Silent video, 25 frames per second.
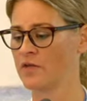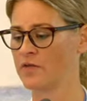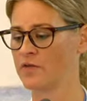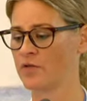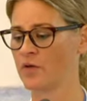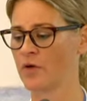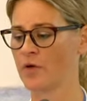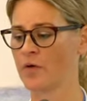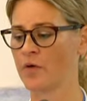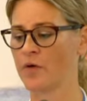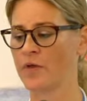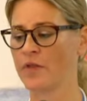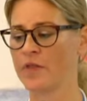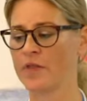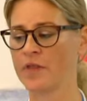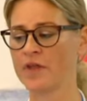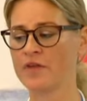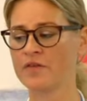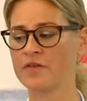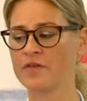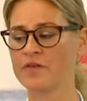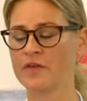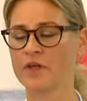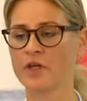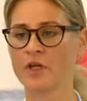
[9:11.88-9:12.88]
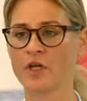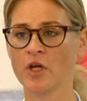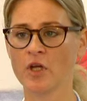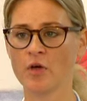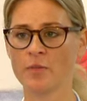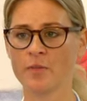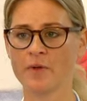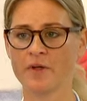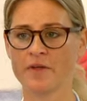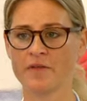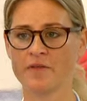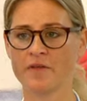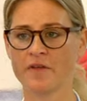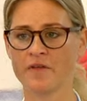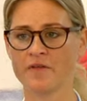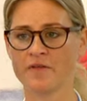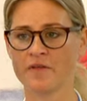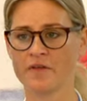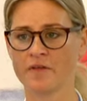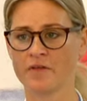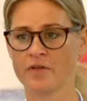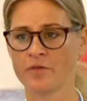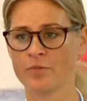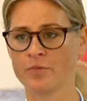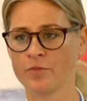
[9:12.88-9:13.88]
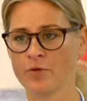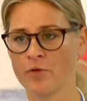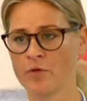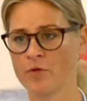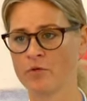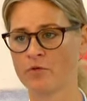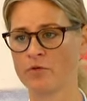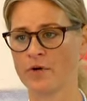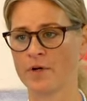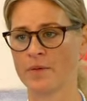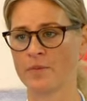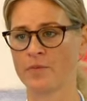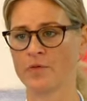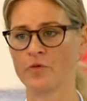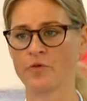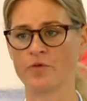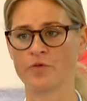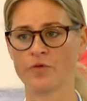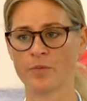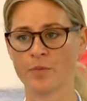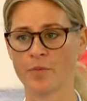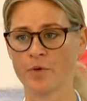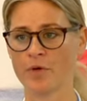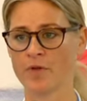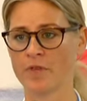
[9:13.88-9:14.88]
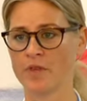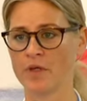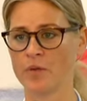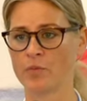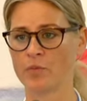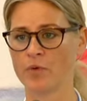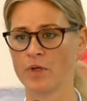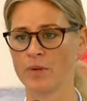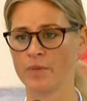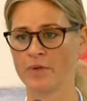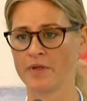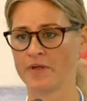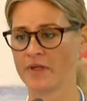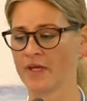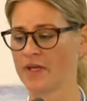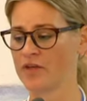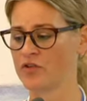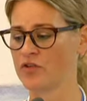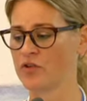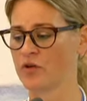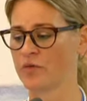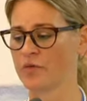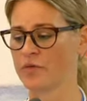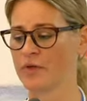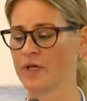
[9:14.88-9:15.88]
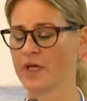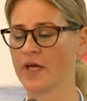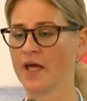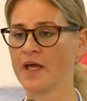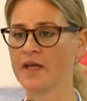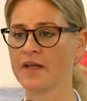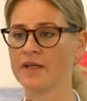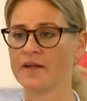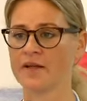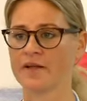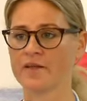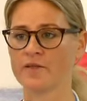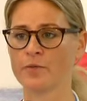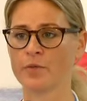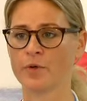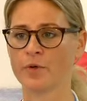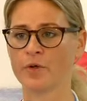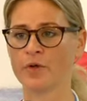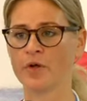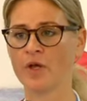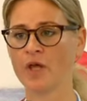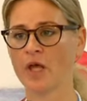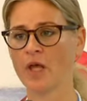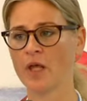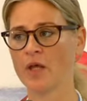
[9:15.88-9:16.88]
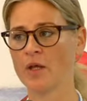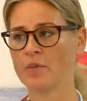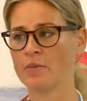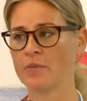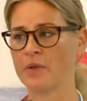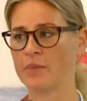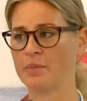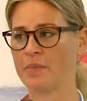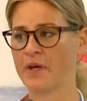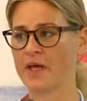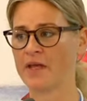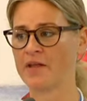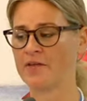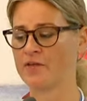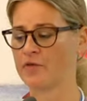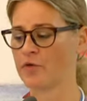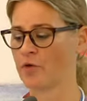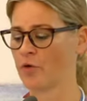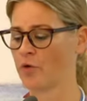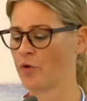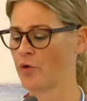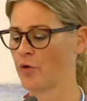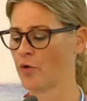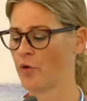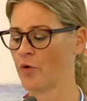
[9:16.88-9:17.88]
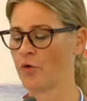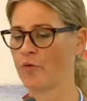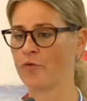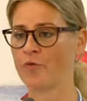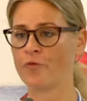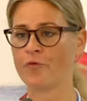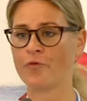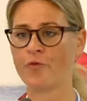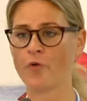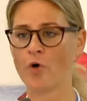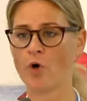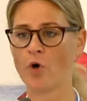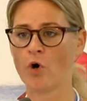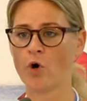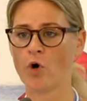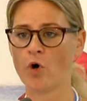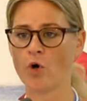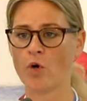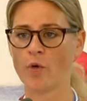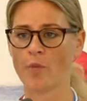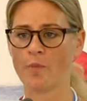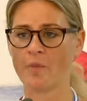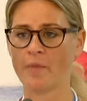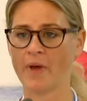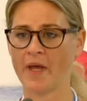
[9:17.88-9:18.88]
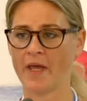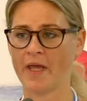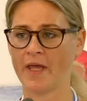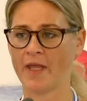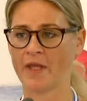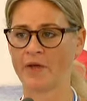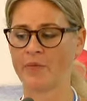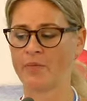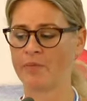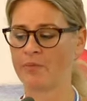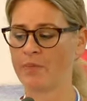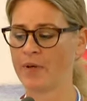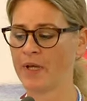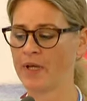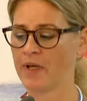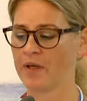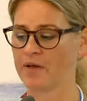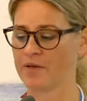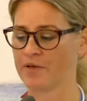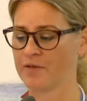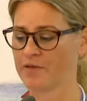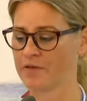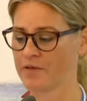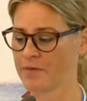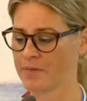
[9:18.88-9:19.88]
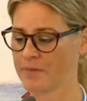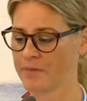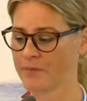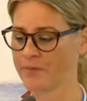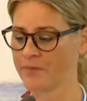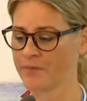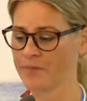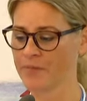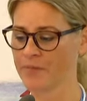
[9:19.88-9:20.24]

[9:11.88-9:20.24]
So this global assistance program to support the implementation of the guidelines would be based on four main pillars.